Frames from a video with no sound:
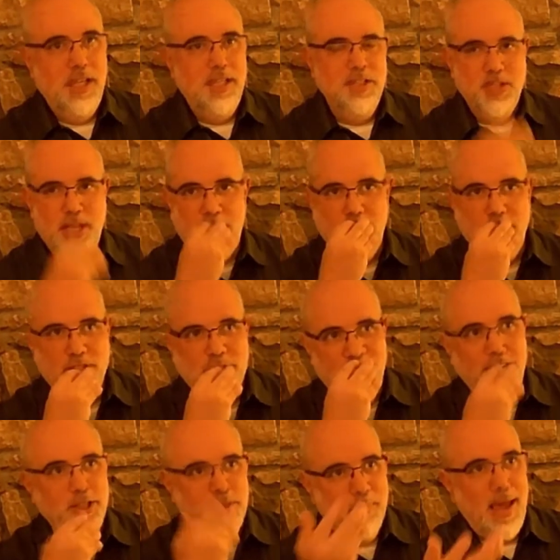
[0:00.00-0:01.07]
inside of the
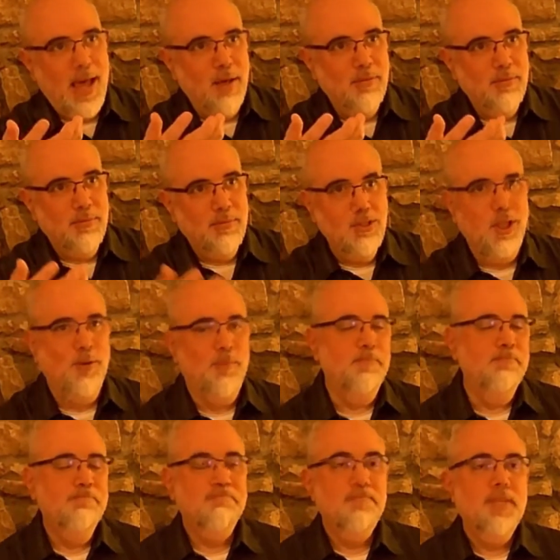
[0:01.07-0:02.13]
snake's mouth. So
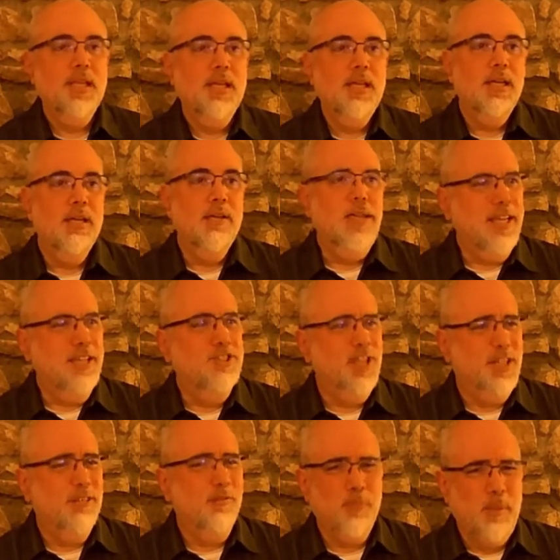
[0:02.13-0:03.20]
the
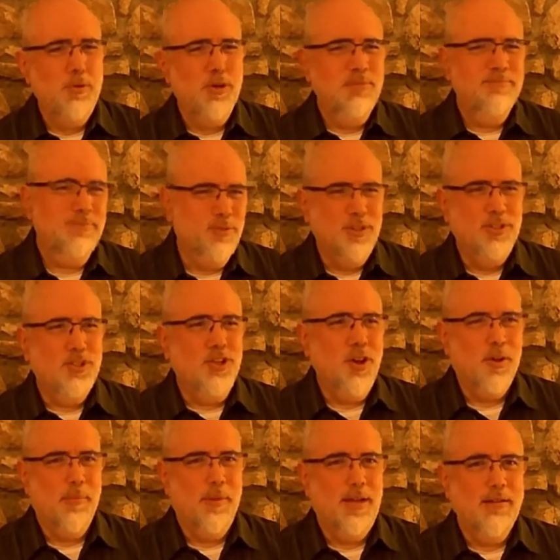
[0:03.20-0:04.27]
hissing, you remember what I was
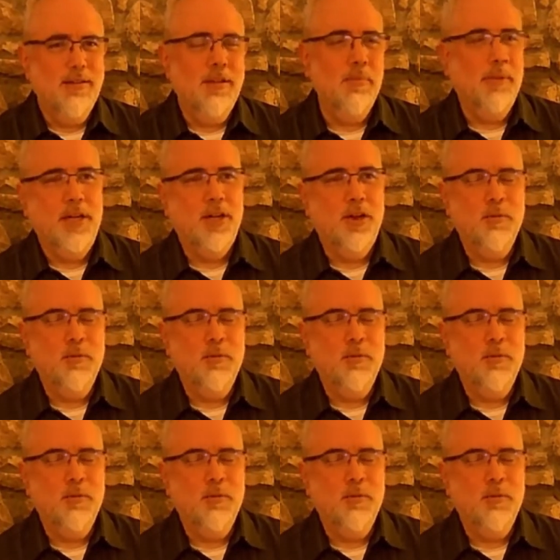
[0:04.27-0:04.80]
talking about a little bit ago.